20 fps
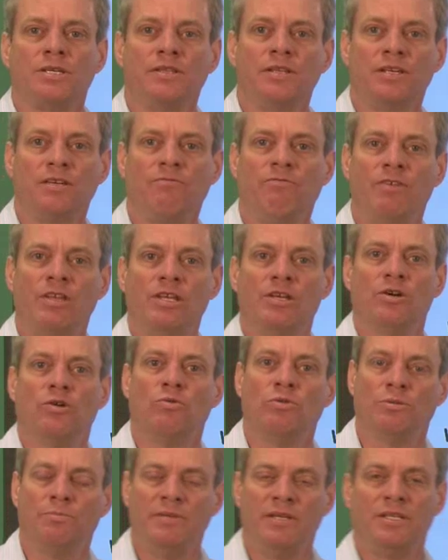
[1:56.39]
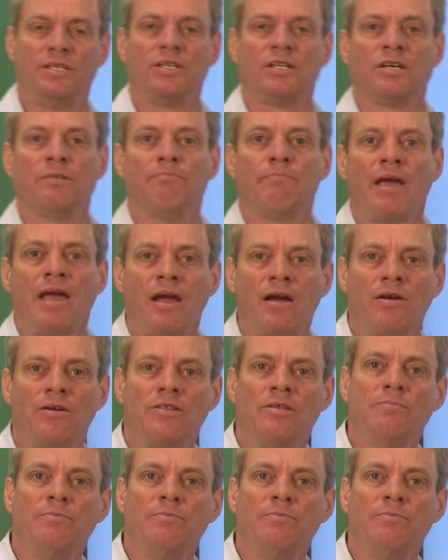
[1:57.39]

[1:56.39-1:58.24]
in this video will be to compare the